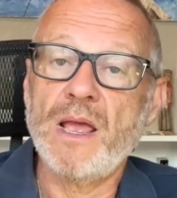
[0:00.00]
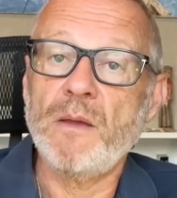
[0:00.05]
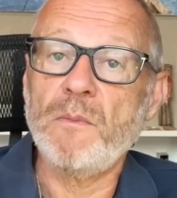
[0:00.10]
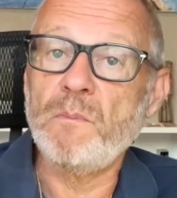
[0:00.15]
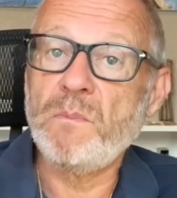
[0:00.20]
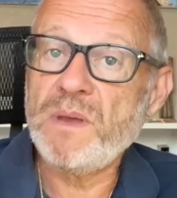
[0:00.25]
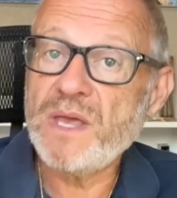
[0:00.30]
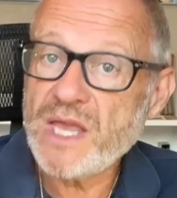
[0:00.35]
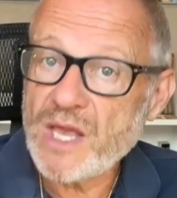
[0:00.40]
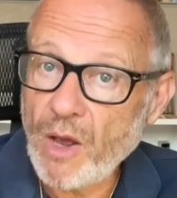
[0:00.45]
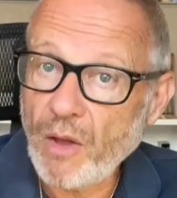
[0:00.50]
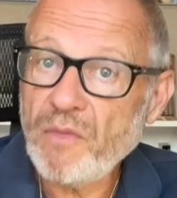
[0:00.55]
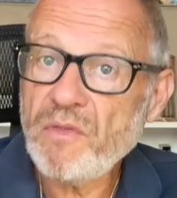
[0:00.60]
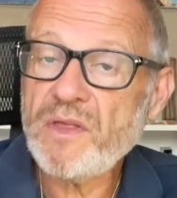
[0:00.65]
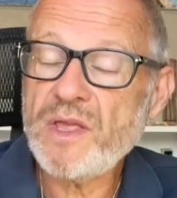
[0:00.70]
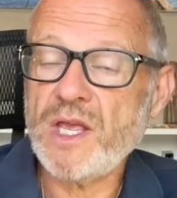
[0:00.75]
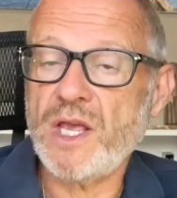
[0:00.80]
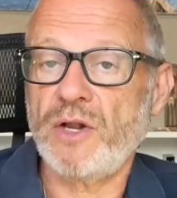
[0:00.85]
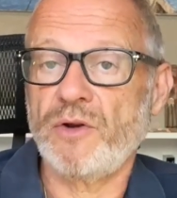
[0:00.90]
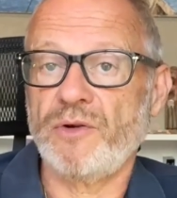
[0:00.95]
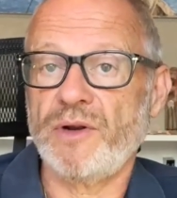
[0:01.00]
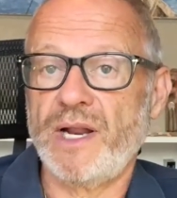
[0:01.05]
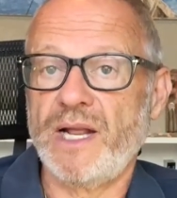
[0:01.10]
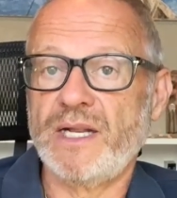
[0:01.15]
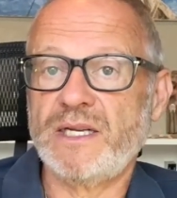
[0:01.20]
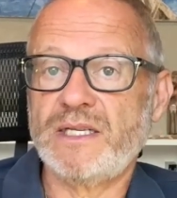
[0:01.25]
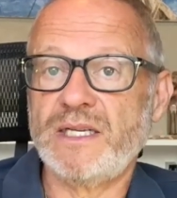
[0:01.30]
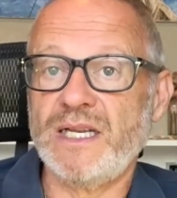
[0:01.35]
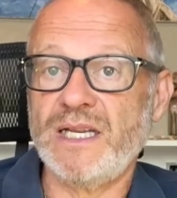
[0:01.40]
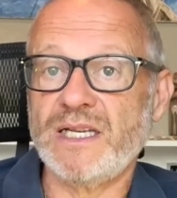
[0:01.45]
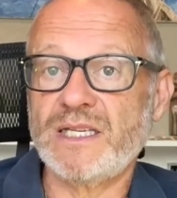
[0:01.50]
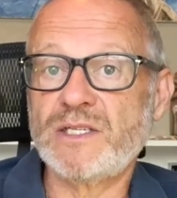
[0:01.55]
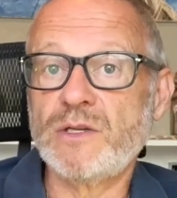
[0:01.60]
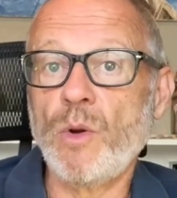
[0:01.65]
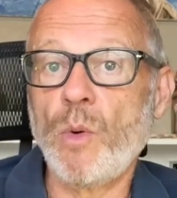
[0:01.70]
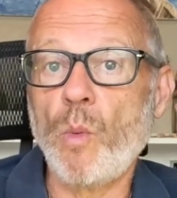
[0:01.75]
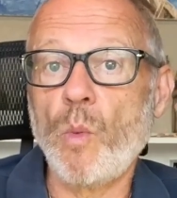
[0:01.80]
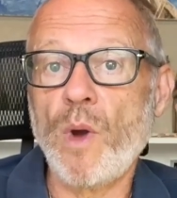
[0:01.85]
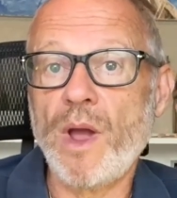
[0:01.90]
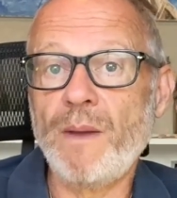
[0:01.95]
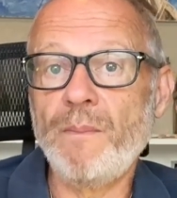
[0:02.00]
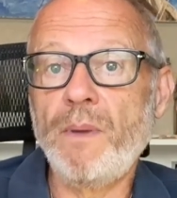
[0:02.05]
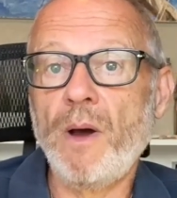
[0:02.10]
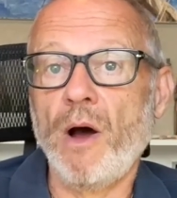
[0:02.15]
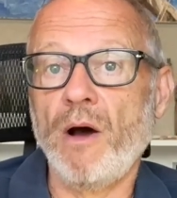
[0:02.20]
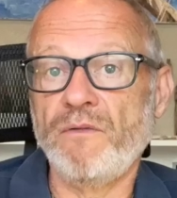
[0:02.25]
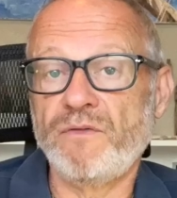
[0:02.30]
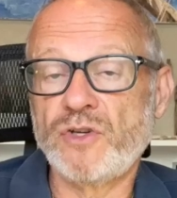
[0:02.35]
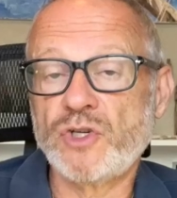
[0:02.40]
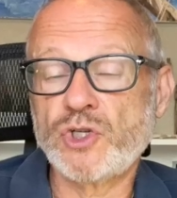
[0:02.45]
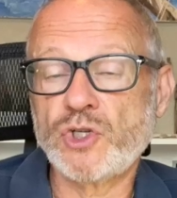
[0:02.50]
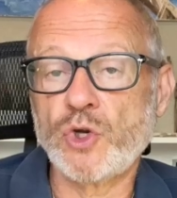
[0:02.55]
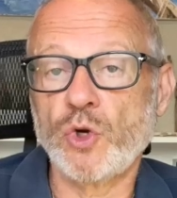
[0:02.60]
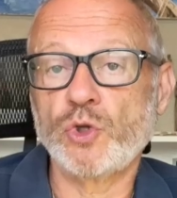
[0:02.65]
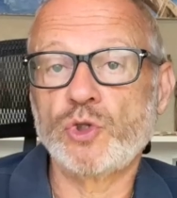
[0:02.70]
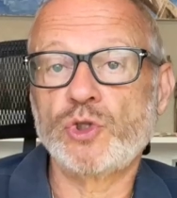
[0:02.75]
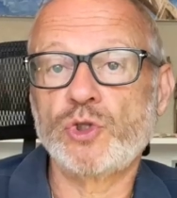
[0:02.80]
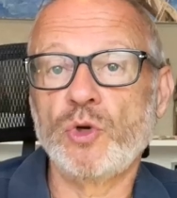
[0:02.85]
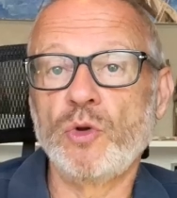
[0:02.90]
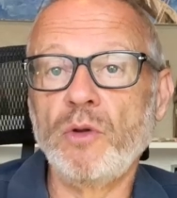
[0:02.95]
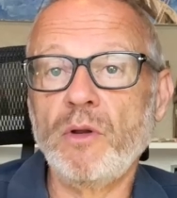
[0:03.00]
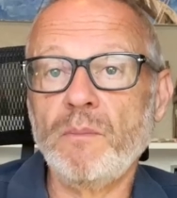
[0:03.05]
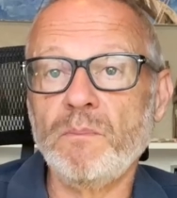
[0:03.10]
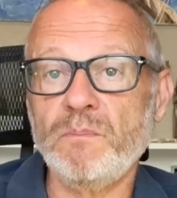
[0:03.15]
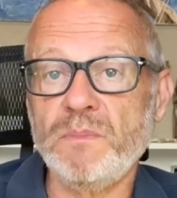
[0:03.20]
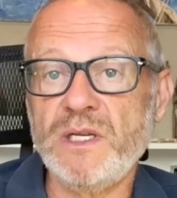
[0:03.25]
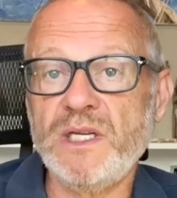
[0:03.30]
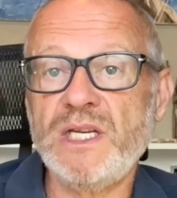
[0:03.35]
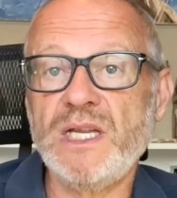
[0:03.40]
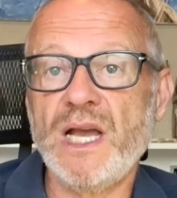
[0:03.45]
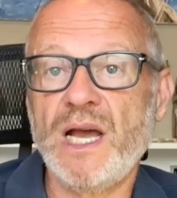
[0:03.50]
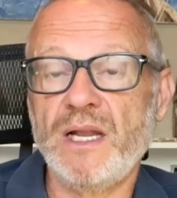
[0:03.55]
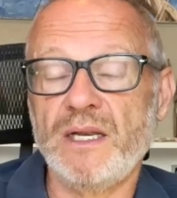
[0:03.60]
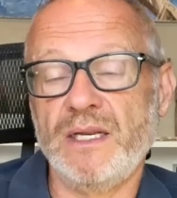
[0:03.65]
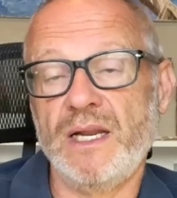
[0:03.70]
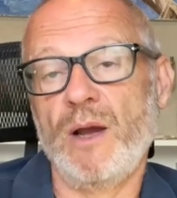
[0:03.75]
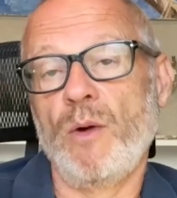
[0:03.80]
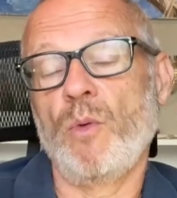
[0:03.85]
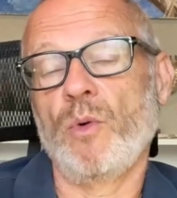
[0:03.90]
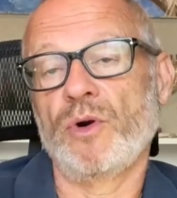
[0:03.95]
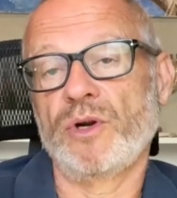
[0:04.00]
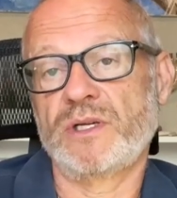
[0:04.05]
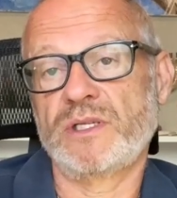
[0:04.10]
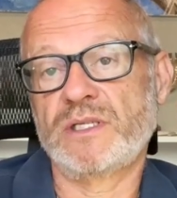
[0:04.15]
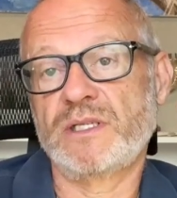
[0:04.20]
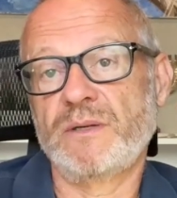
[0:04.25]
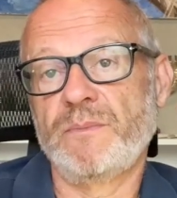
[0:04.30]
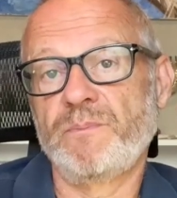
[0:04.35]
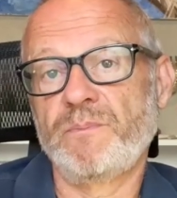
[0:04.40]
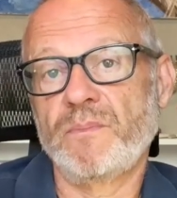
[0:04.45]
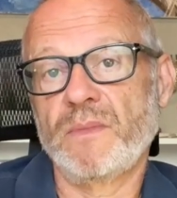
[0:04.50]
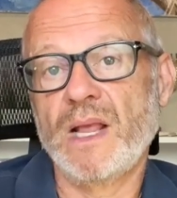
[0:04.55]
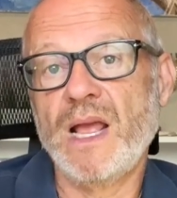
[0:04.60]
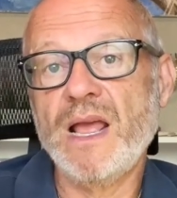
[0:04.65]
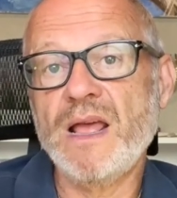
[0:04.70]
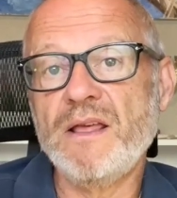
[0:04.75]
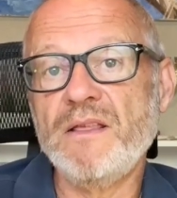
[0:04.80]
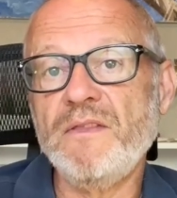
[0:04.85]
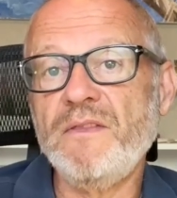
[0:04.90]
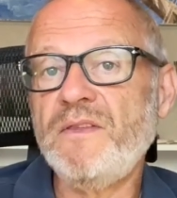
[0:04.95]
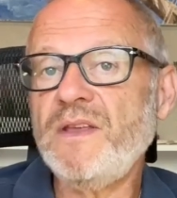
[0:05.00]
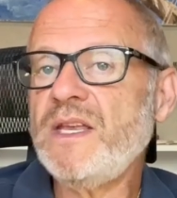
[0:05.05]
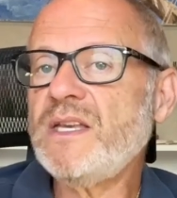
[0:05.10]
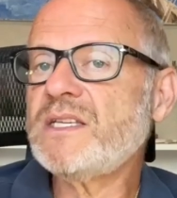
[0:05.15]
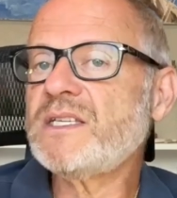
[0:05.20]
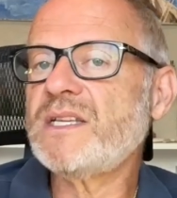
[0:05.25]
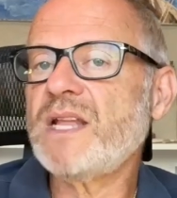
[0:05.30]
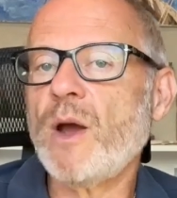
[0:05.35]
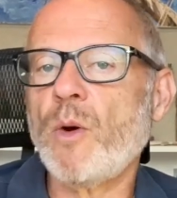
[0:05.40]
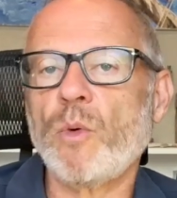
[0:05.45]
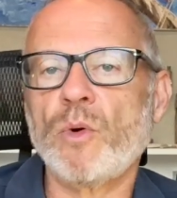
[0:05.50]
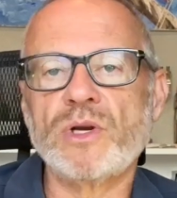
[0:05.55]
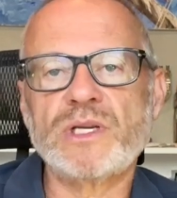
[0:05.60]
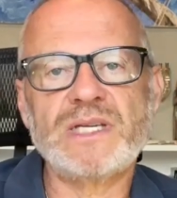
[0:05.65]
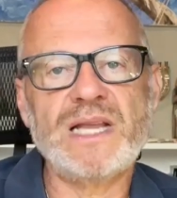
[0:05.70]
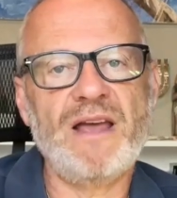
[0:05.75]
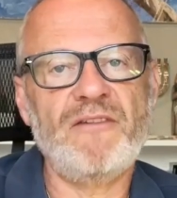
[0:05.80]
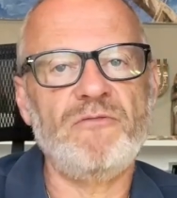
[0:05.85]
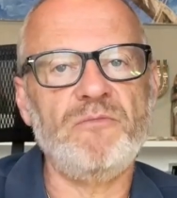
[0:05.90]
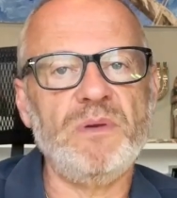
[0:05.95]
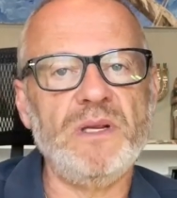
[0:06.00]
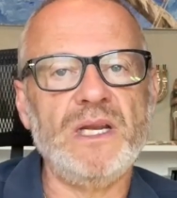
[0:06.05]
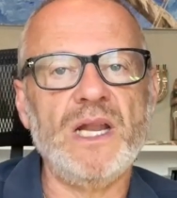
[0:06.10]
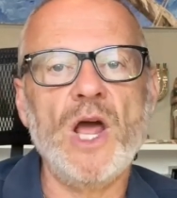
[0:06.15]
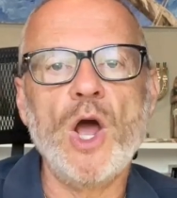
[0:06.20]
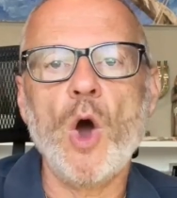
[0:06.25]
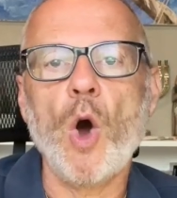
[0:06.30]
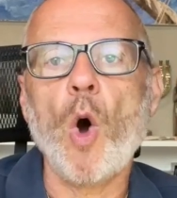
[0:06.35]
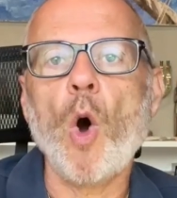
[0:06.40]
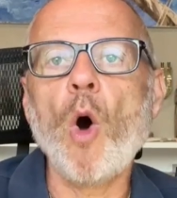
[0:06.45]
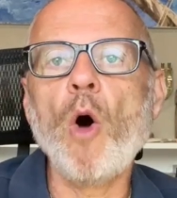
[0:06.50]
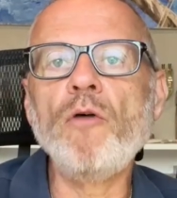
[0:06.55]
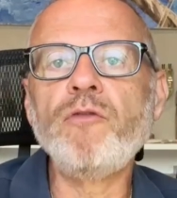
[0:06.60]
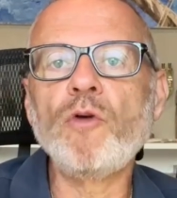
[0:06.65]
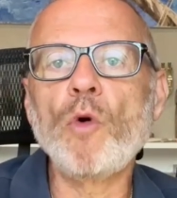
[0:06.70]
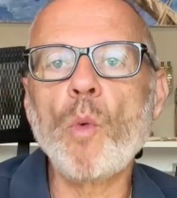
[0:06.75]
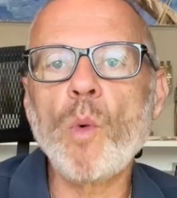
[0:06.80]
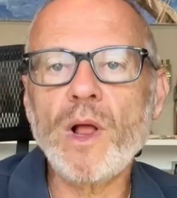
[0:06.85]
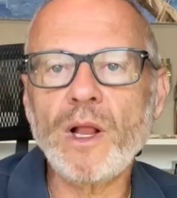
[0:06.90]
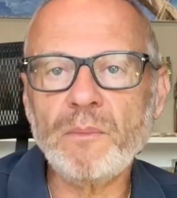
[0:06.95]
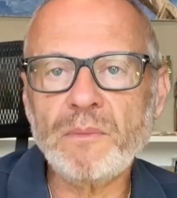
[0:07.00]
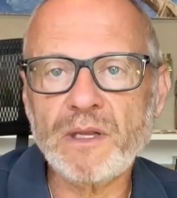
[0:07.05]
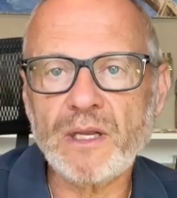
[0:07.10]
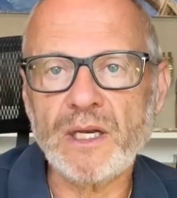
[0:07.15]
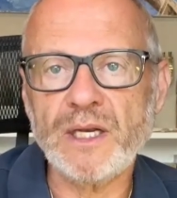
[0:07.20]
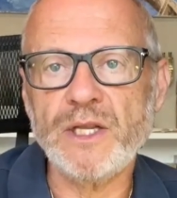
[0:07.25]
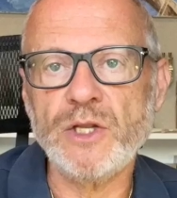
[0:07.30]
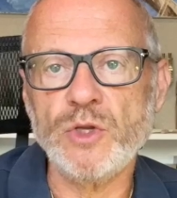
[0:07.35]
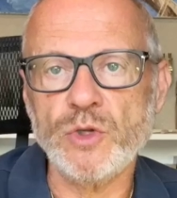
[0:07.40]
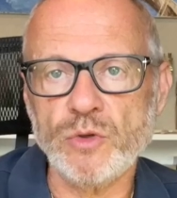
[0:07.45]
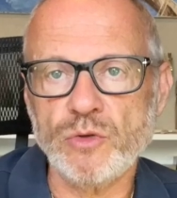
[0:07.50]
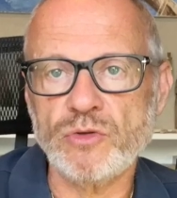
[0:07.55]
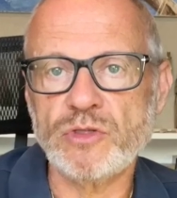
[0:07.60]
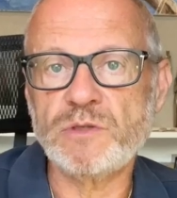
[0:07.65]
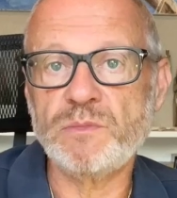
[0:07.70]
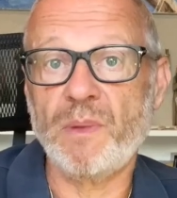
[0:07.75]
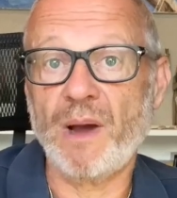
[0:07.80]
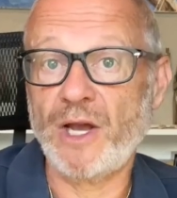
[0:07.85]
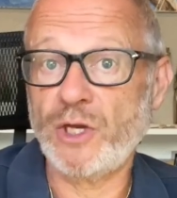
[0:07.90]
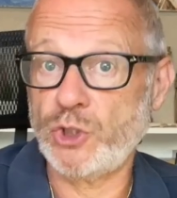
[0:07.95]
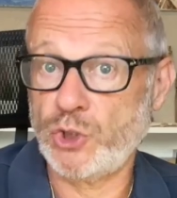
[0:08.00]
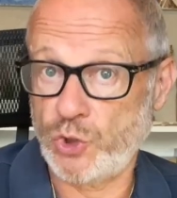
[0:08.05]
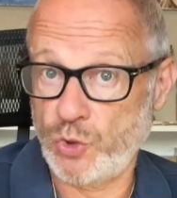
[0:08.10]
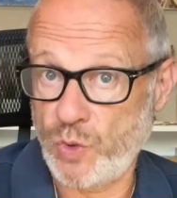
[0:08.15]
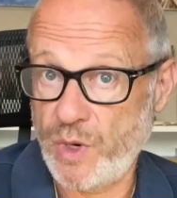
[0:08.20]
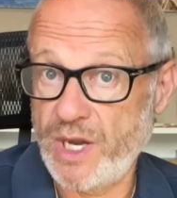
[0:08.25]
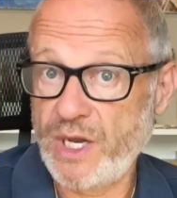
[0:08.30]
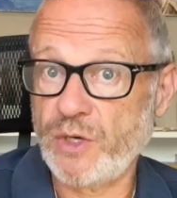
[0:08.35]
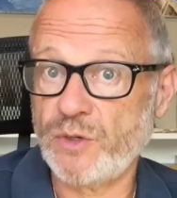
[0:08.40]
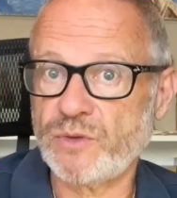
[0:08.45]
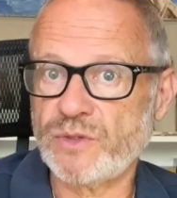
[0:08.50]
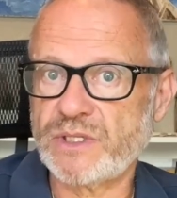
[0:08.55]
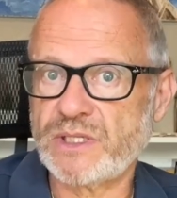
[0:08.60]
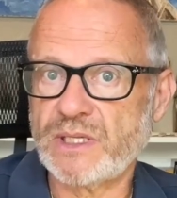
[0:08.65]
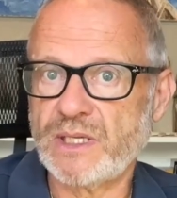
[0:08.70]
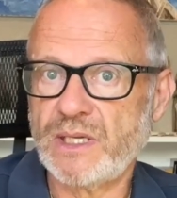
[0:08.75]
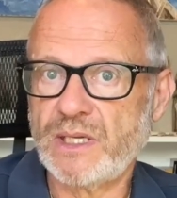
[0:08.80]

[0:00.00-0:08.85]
Beyond the internet is the web of social media networks. These networks have been overwhelmingly used by Jew haters.